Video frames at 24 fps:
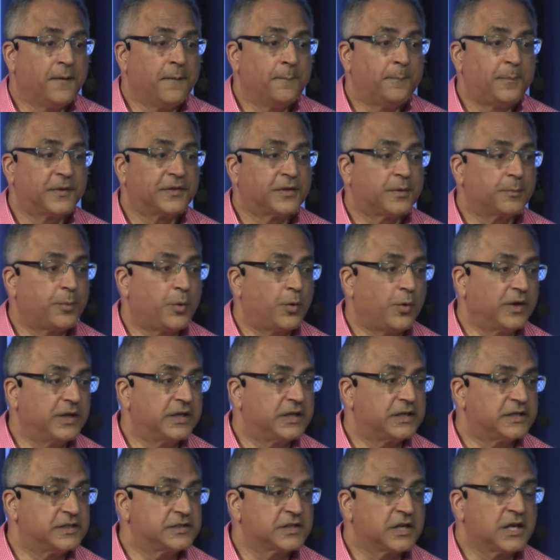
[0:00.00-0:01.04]
But the point
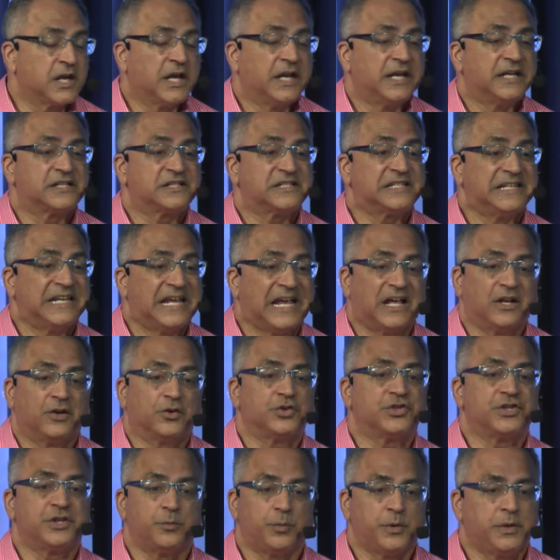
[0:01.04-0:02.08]
is, it's the
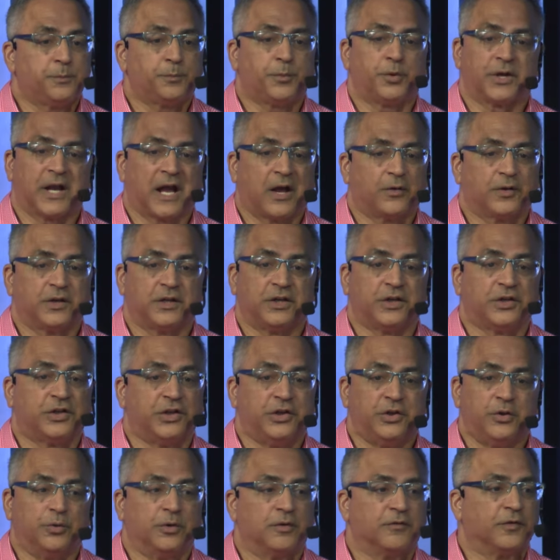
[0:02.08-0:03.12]
energy we put out into the
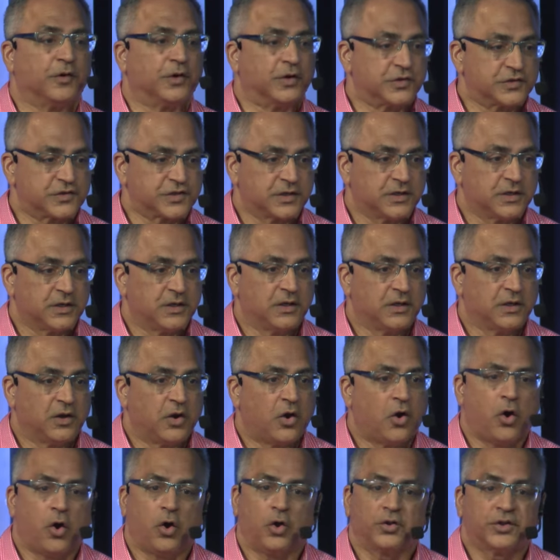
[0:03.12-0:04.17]
universe
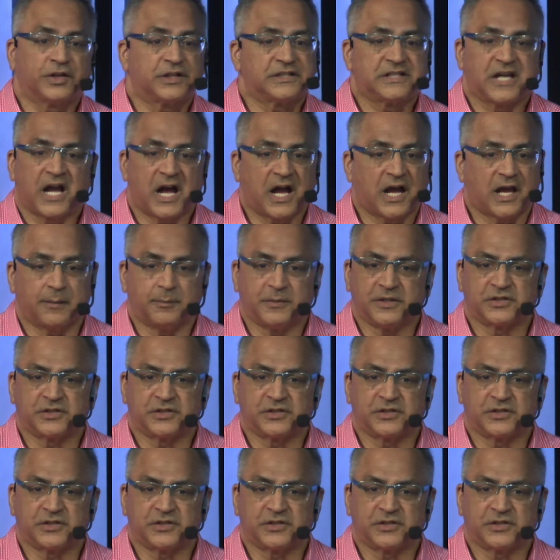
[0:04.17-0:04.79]
all the time.